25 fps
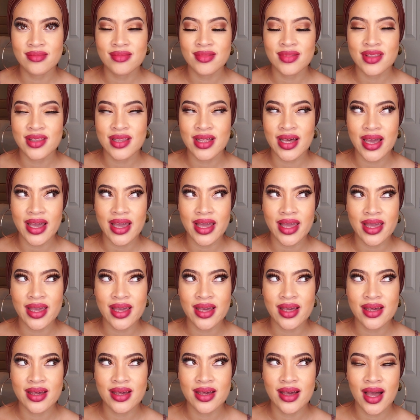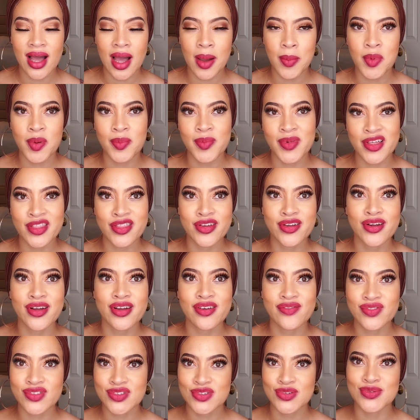Like, I'm a mother
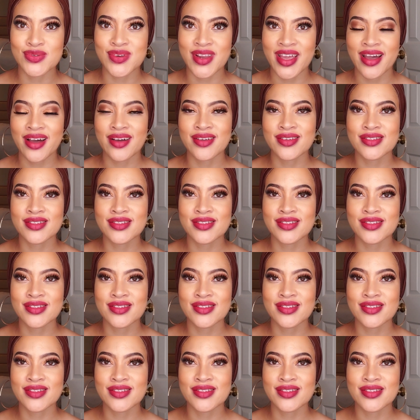of 2 now,